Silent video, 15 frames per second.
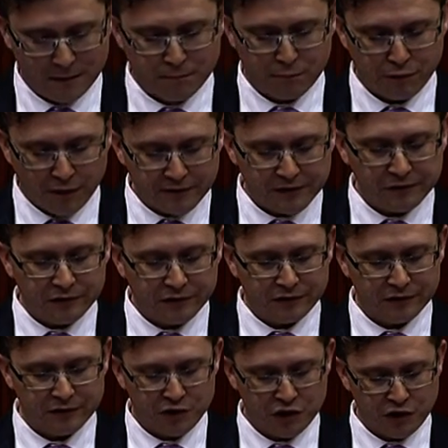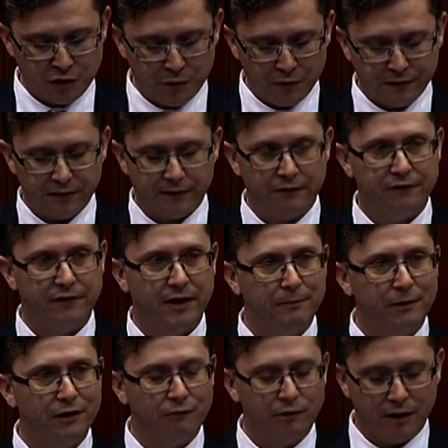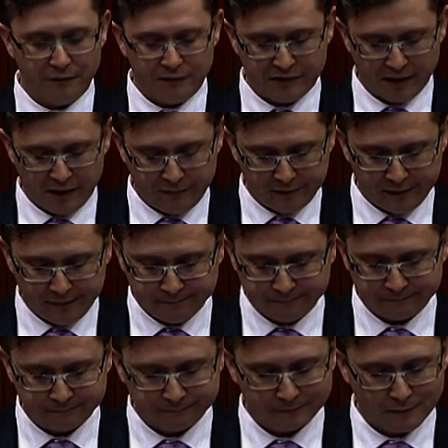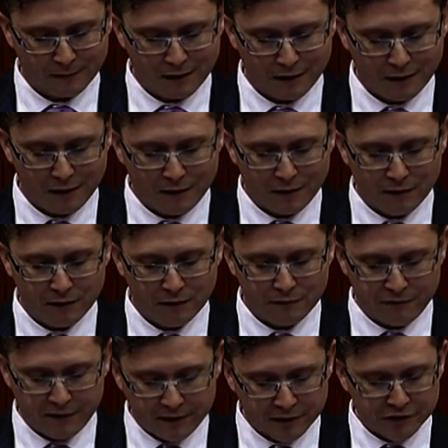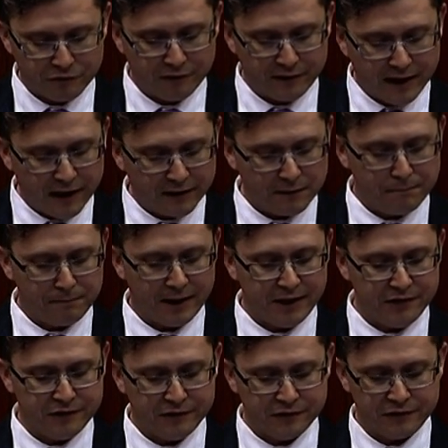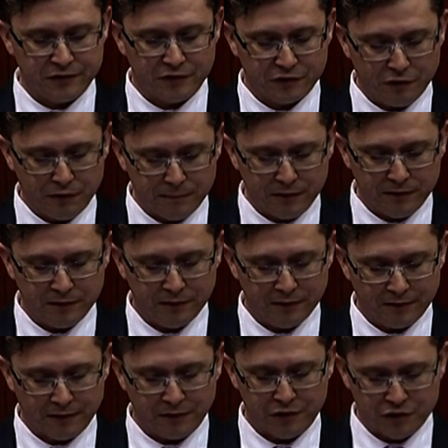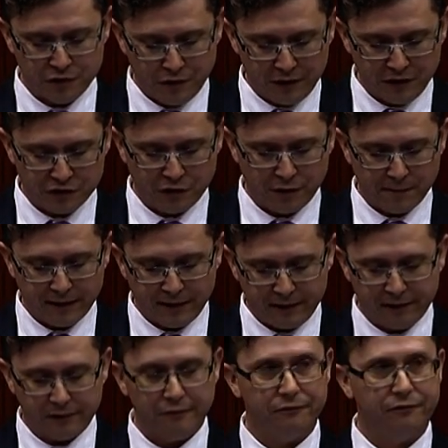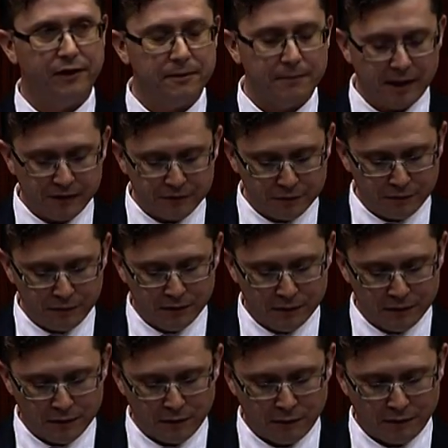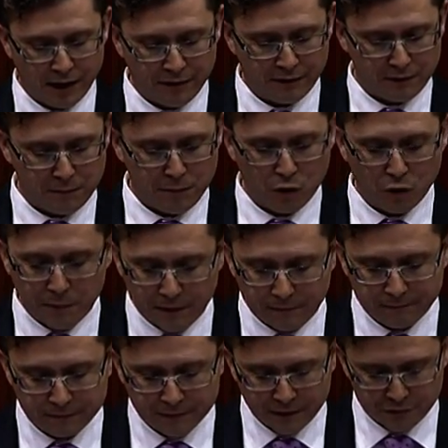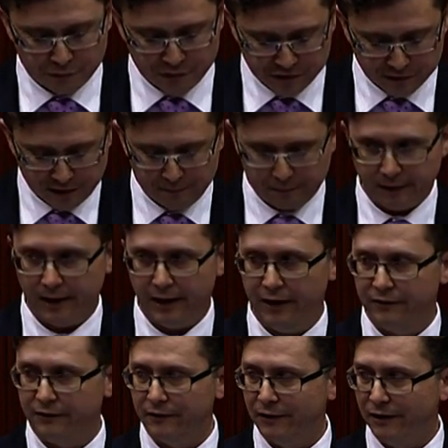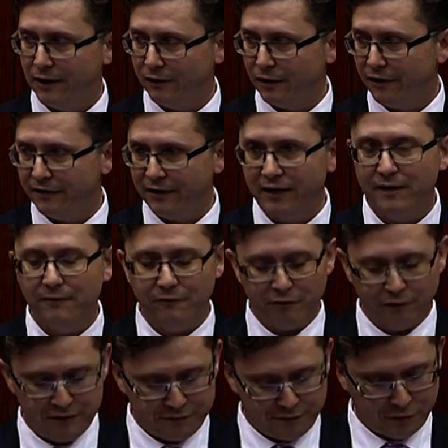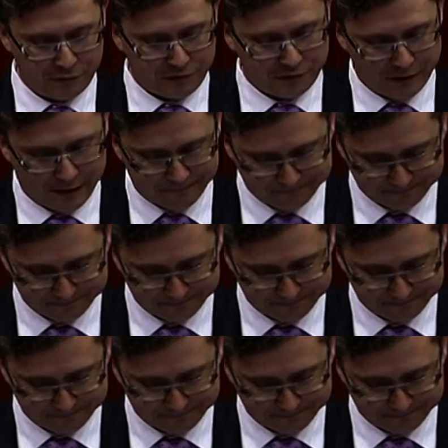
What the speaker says: Providence ensured that the family arrived safely. Frederick's renowned impatience determined that the journey terminated at Fremantle rather than Melbourne as originally planned, and I thank him for his foresight.